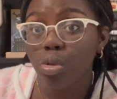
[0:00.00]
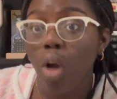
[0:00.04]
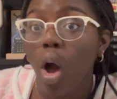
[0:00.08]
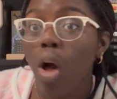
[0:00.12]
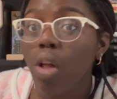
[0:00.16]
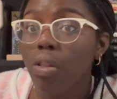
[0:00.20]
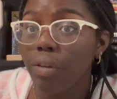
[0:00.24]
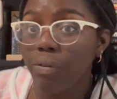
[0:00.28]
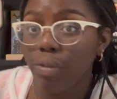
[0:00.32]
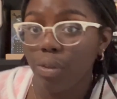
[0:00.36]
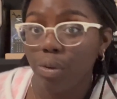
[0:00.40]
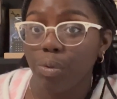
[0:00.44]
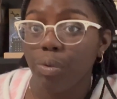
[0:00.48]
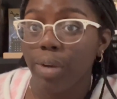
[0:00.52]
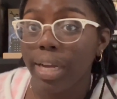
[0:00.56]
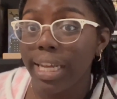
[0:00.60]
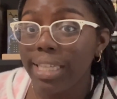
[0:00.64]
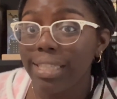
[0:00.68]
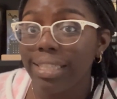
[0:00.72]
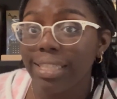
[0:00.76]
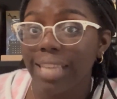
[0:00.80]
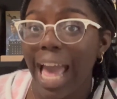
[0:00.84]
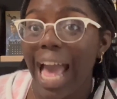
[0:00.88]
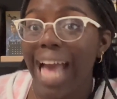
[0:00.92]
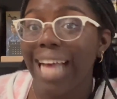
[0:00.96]
all of the
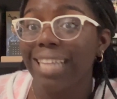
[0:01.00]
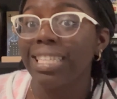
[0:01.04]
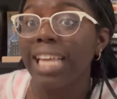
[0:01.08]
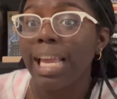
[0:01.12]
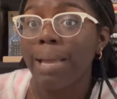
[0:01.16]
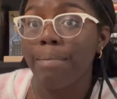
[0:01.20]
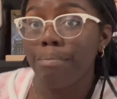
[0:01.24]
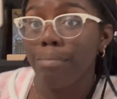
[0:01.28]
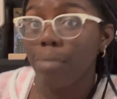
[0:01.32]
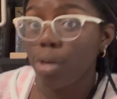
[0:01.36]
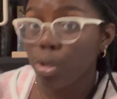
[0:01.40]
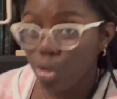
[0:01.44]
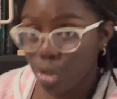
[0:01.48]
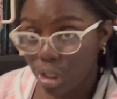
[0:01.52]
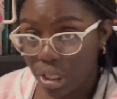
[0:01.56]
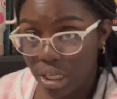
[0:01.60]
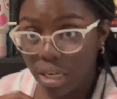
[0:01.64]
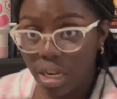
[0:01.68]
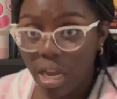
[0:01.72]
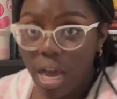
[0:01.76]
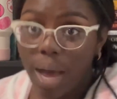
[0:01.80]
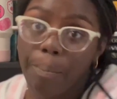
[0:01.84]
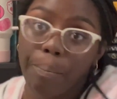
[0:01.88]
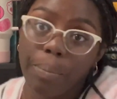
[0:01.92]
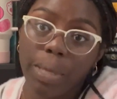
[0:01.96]
risk as a merchant
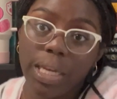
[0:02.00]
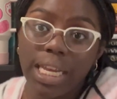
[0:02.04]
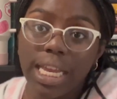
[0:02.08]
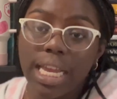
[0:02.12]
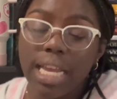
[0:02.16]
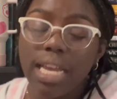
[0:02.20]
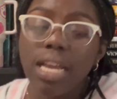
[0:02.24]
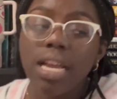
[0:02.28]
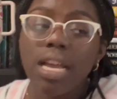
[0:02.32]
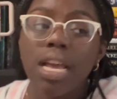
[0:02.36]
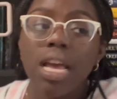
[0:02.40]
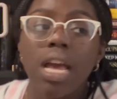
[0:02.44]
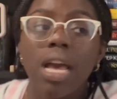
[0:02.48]
company,